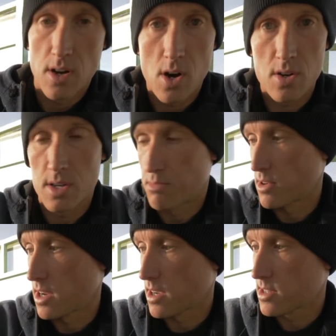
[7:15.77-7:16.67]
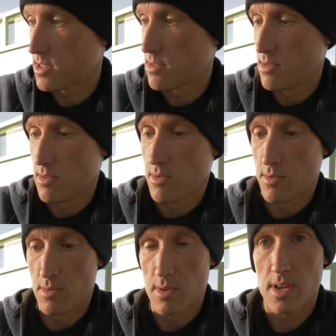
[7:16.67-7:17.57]
all good products.
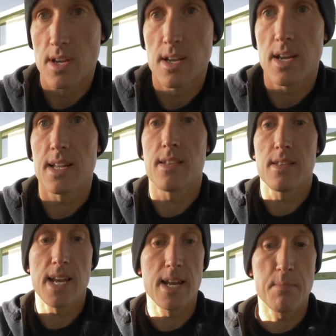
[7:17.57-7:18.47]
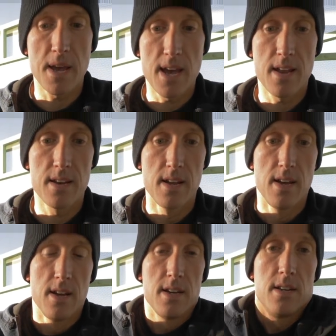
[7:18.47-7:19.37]
Got the landing pad.
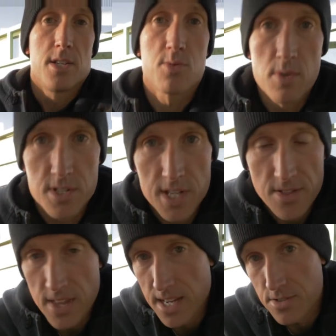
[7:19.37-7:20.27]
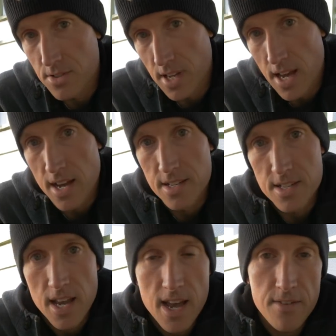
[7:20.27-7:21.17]
Just want to say thanks to the
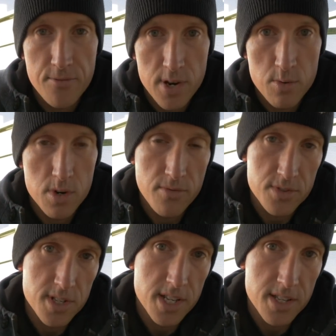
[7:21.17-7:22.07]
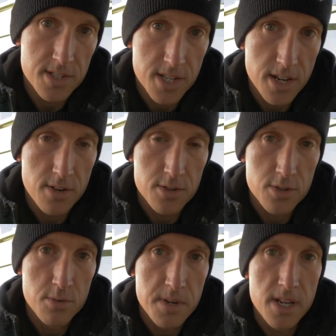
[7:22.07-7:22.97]
guys at Freewell for sending this gear
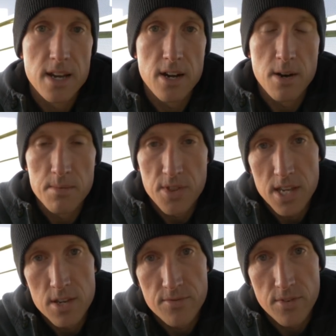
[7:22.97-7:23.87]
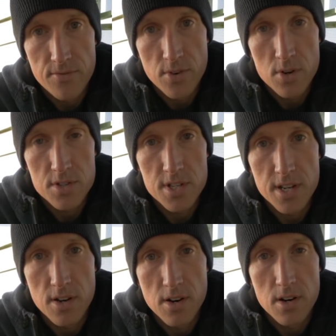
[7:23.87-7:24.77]
to me. Thank you for
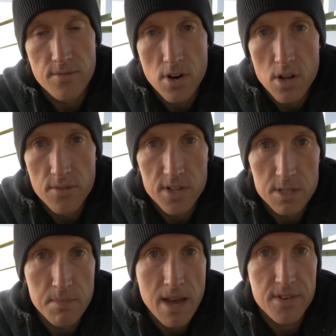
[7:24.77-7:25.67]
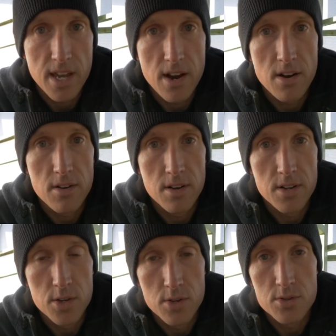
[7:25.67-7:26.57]
focusing on all of us Mavic Air
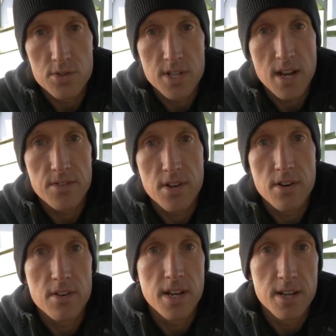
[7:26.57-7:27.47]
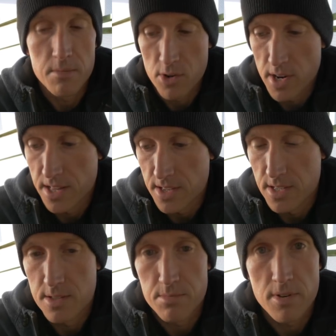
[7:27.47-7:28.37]
users out there and creating
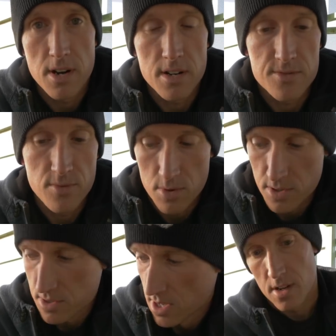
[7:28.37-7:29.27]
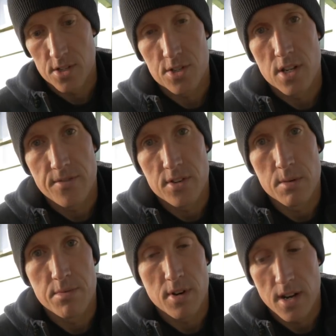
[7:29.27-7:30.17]
these products for us. Good stuff,
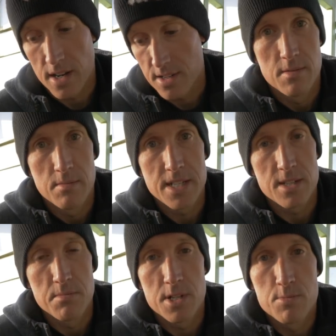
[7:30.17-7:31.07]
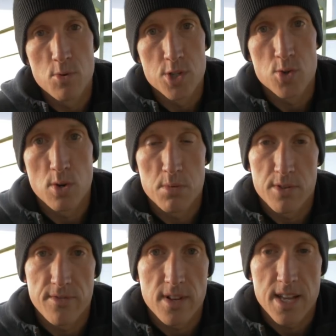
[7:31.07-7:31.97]
good products. Makes it much more enjoyable
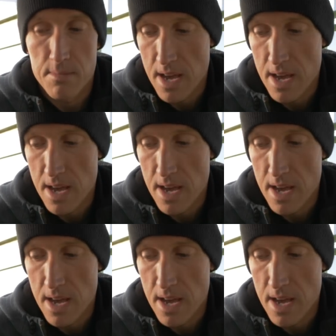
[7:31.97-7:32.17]
to fly the